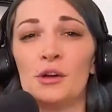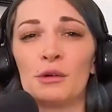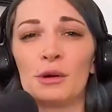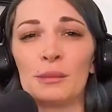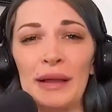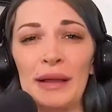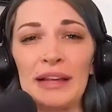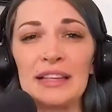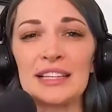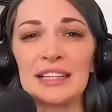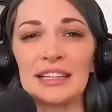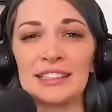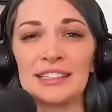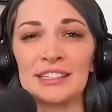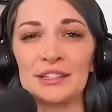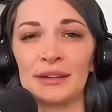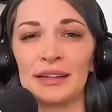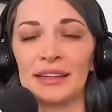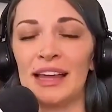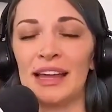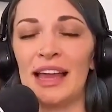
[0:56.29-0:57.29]
We're basically
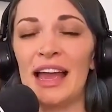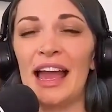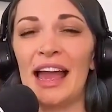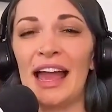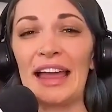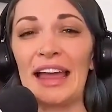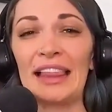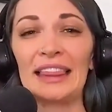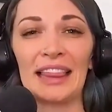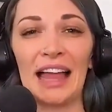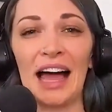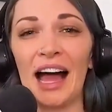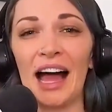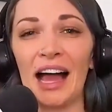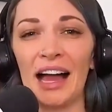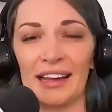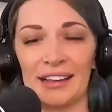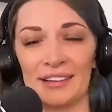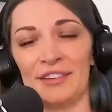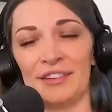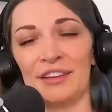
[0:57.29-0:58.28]
doing a
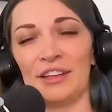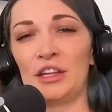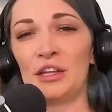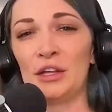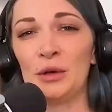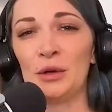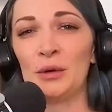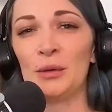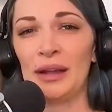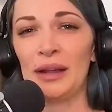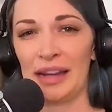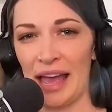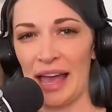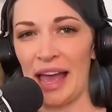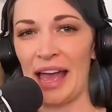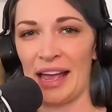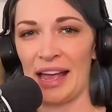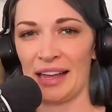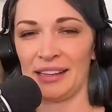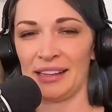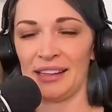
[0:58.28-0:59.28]
live
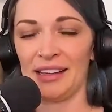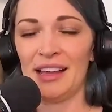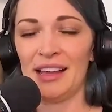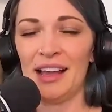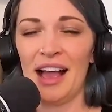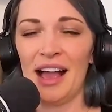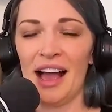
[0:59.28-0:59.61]
Q&A